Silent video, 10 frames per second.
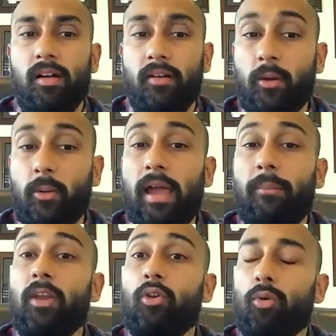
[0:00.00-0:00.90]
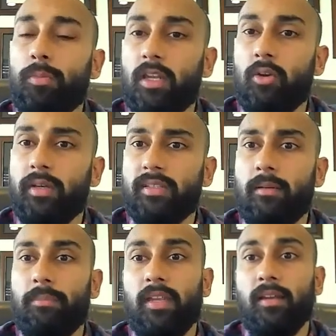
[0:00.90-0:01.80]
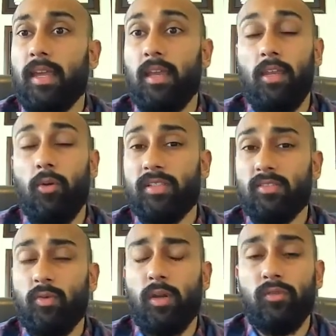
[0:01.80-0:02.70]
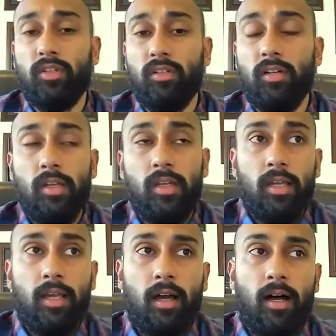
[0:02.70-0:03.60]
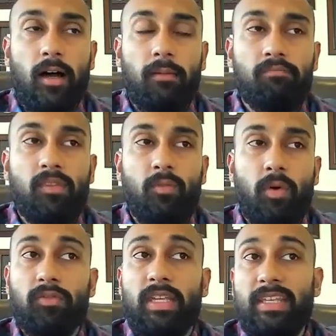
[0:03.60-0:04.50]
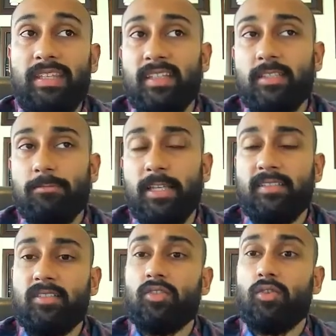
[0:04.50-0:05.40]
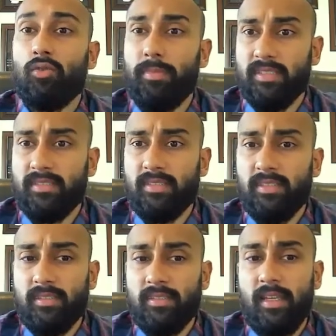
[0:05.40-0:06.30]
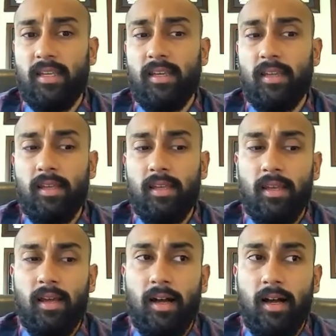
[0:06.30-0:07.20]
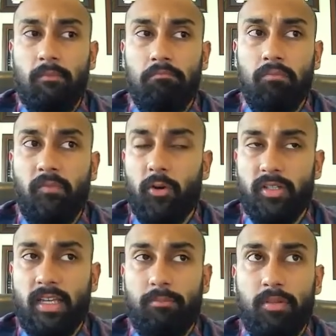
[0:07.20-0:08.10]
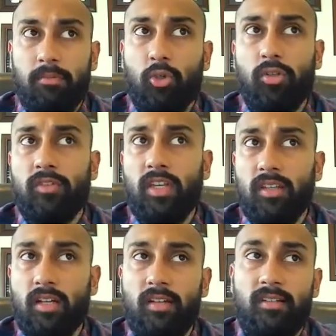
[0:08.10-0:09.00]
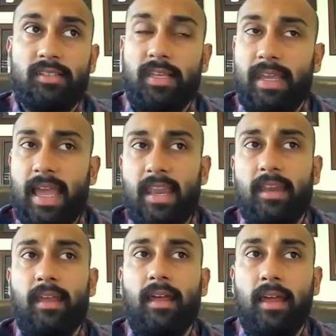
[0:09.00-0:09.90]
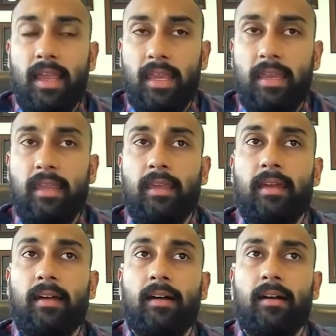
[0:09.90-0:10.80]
requirement to open a US company. Again, US is one of the easiest places to do businesses in. For example, most of the other countries like Canada, India,